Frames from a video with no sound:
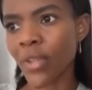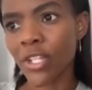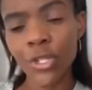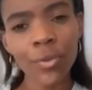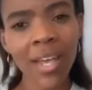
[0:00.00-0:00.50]

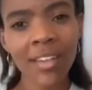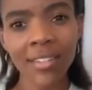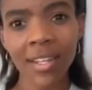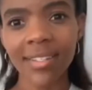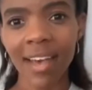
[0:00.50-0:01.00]
In
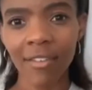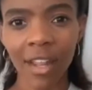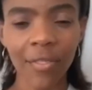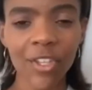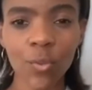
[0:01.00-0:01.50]
2007,
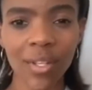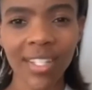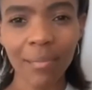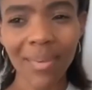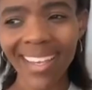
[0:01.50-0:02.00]
and this
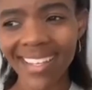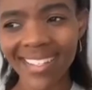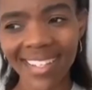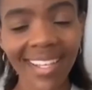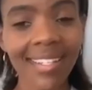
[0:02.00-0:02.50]
was the
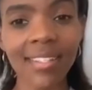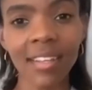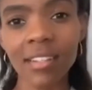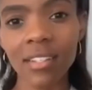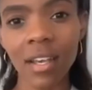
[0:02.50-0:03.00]
biggest
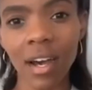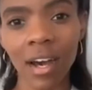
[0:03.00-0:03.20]
instant